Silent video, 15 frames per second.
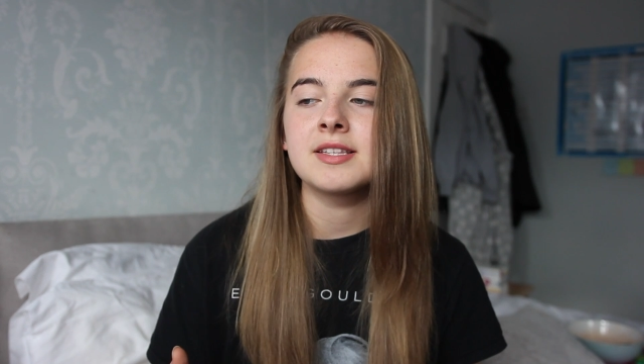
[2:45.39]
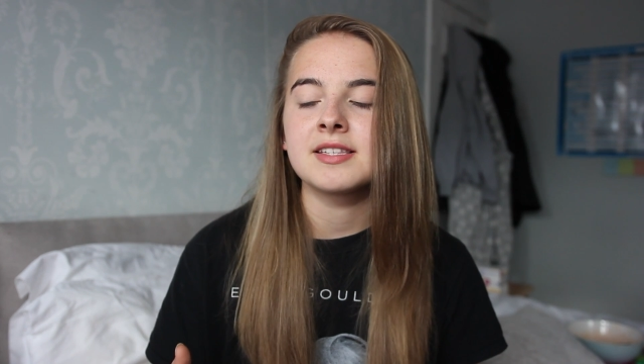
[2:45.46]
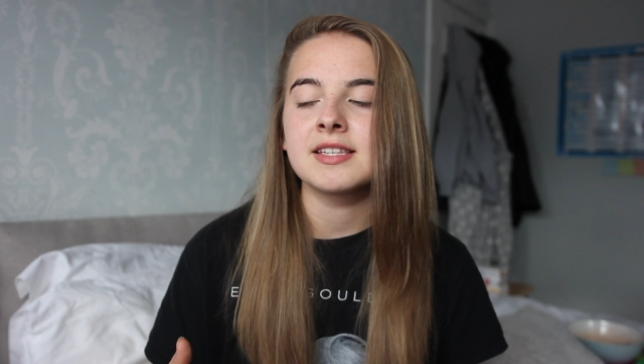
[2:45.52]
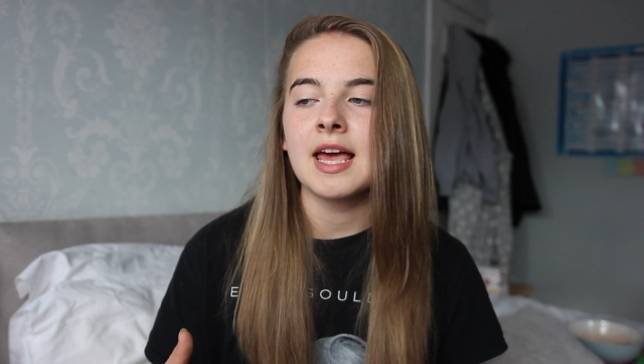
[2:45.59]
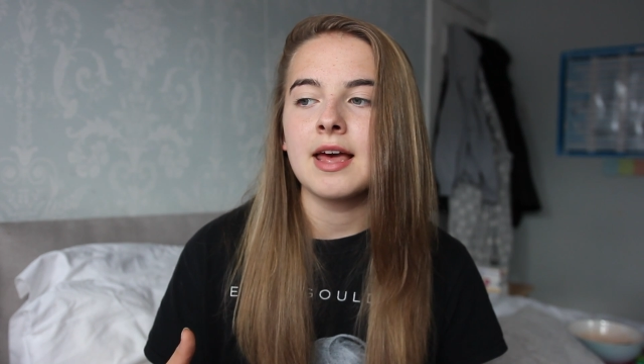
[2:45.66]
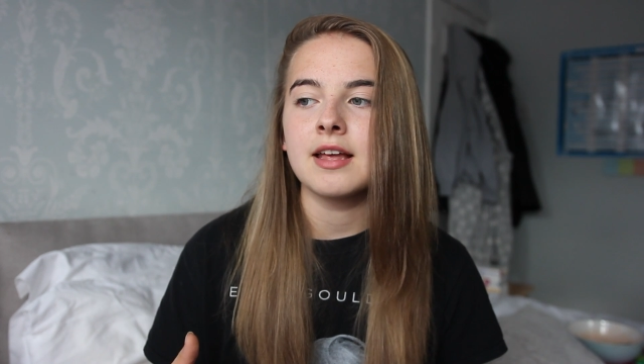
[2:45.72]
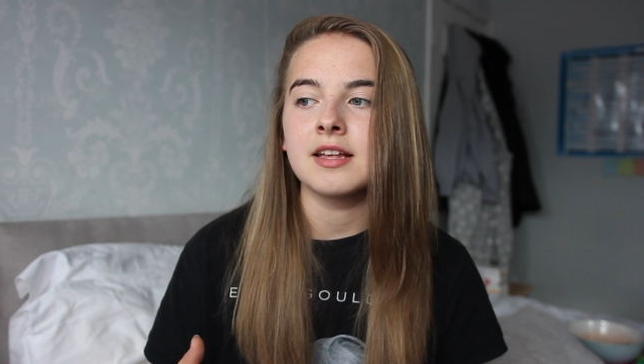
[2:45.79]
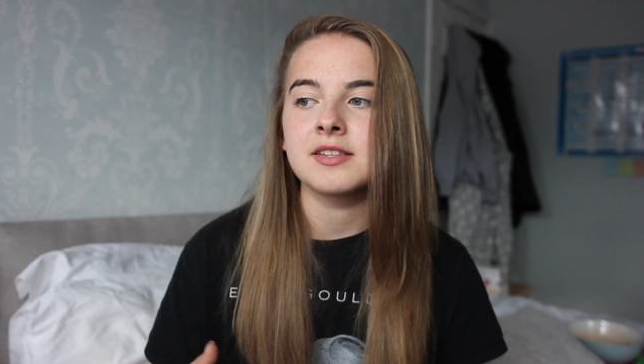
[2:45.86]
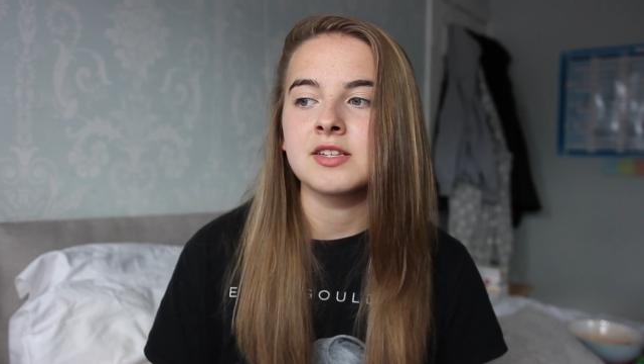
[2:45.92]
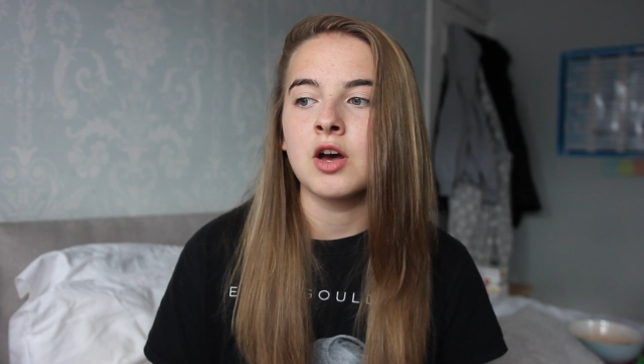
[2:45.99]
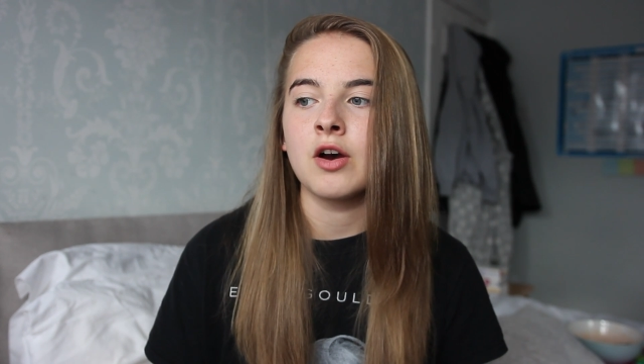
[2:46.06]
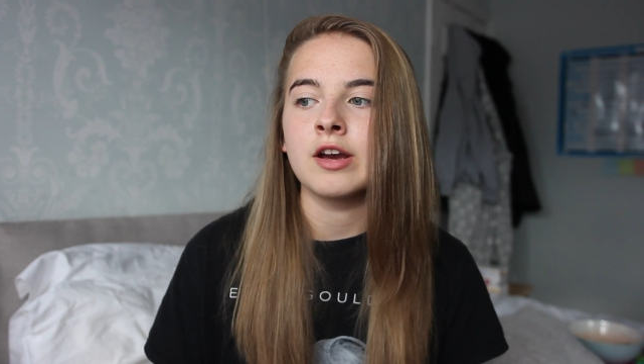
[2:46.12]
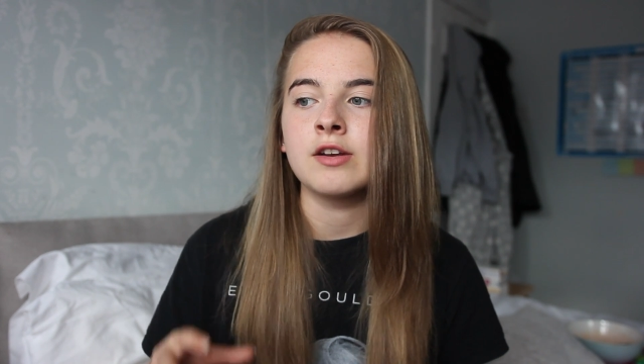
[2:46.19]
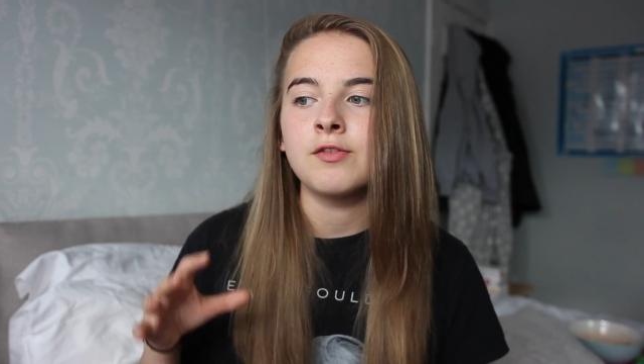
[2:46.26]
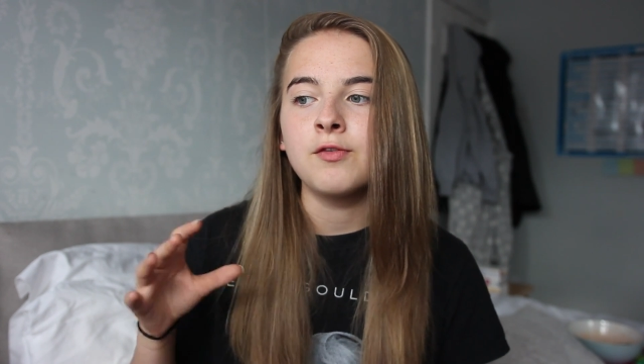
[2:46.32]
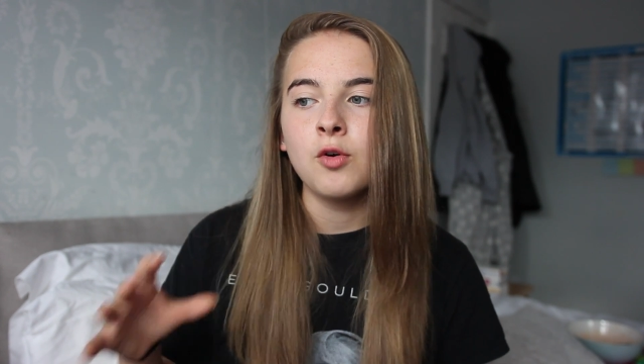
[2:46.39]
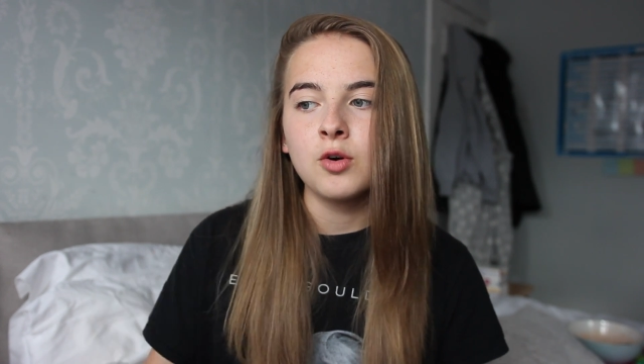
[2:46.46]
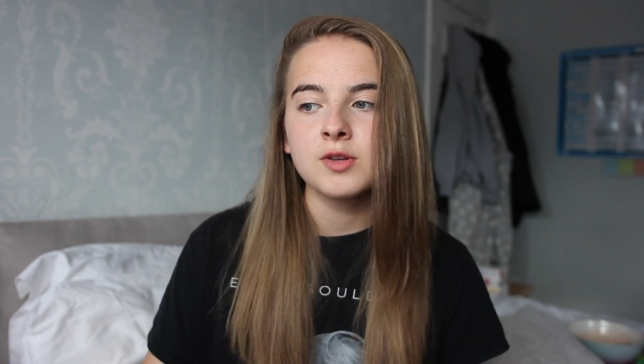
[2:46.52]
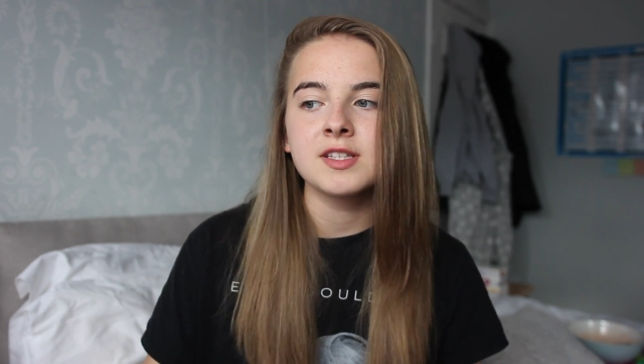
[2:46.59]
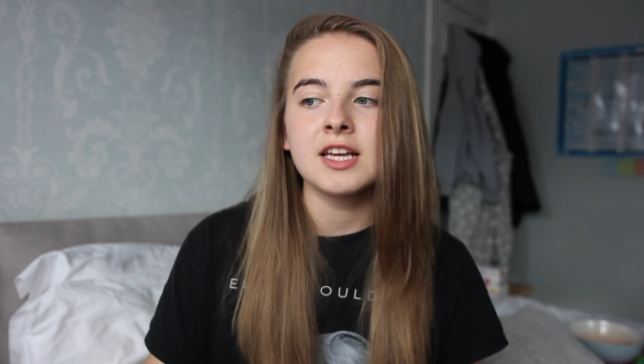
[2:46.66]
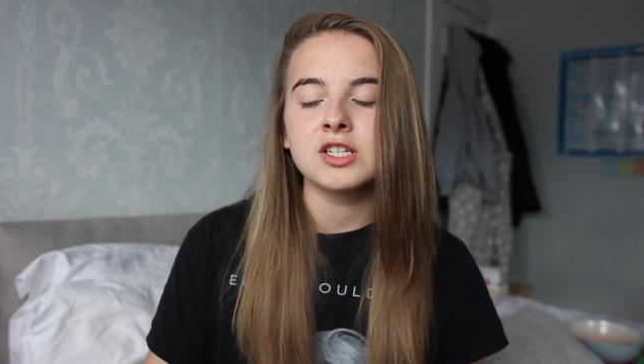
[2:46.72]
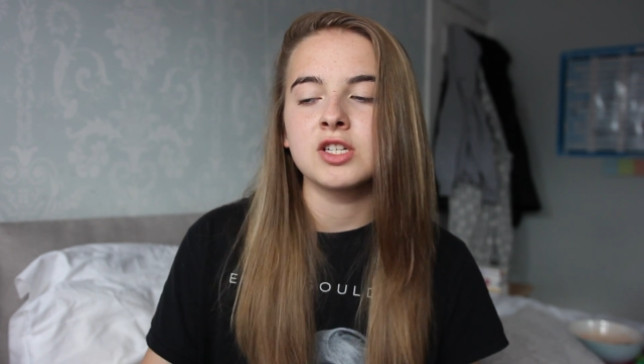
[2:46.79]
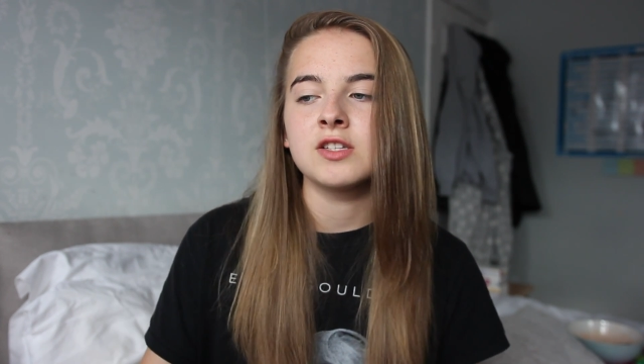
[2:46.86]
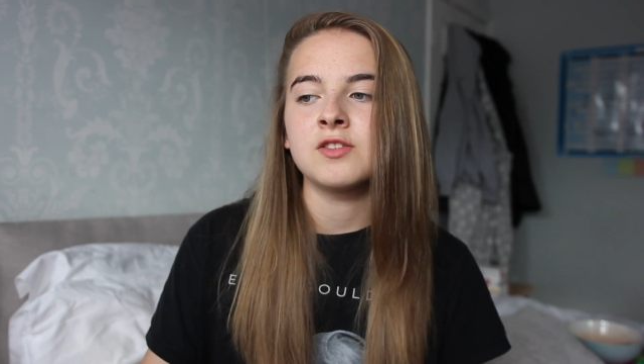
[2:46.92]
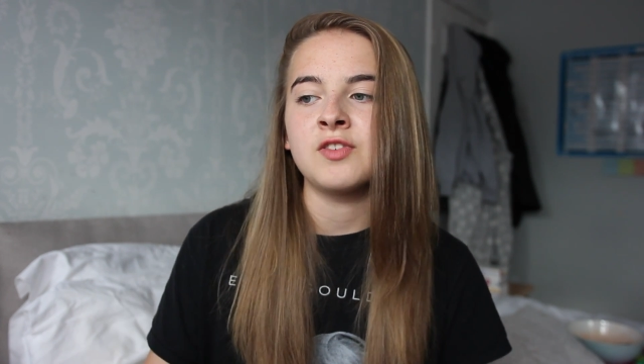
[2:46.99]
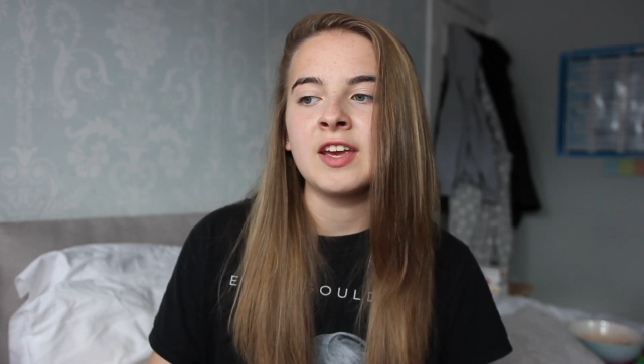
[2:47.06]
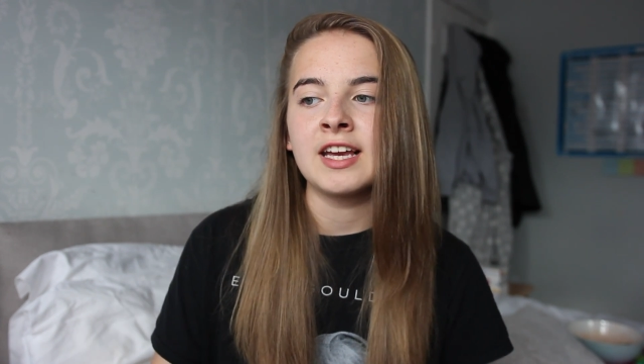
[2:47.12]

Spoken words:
set aside 4 sessions for